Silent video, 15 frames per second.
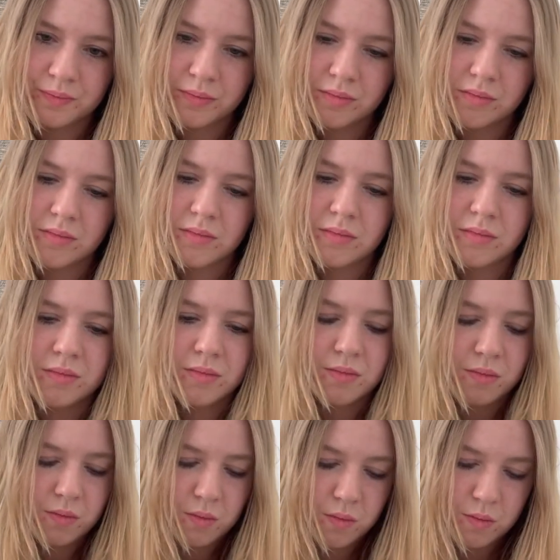
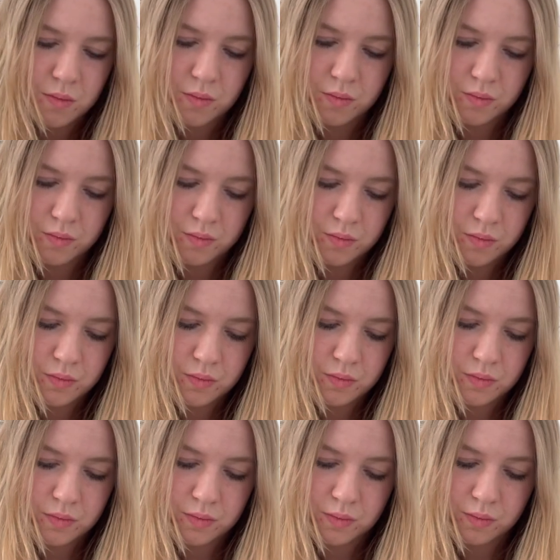
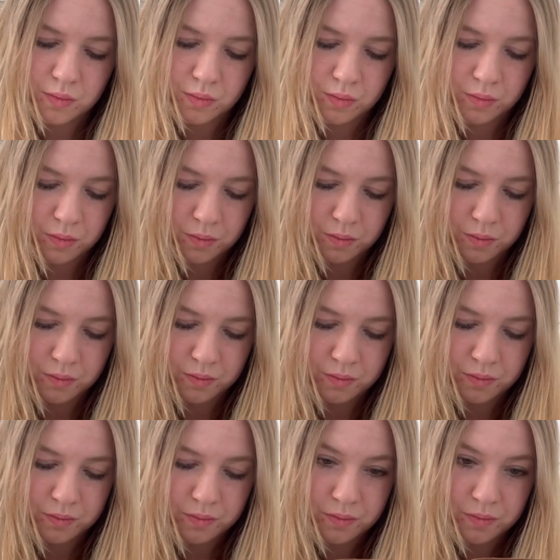
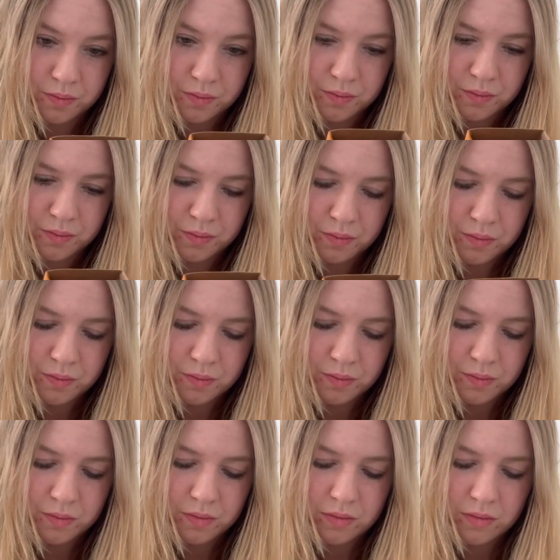
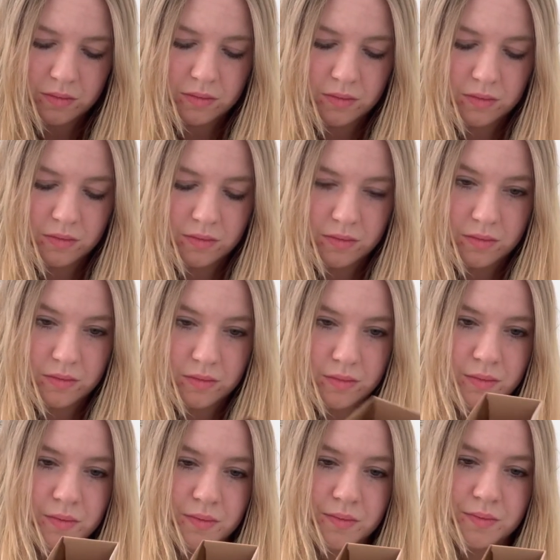
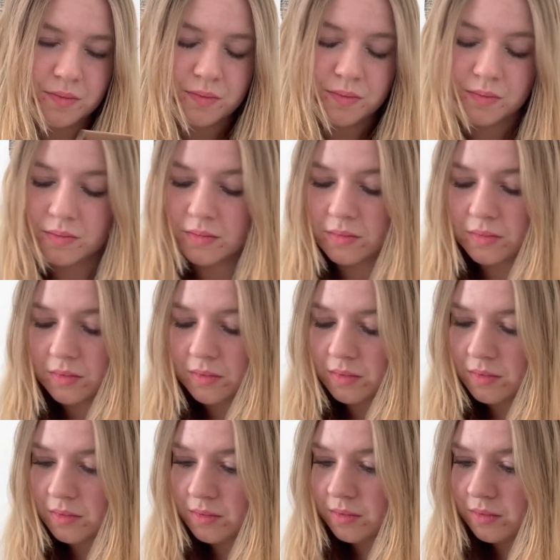
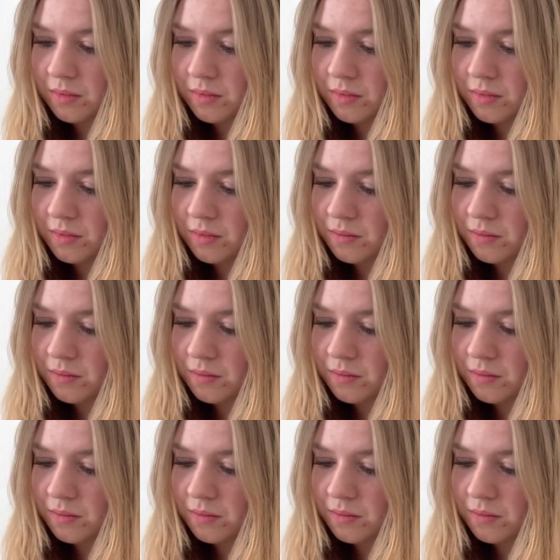[no speech]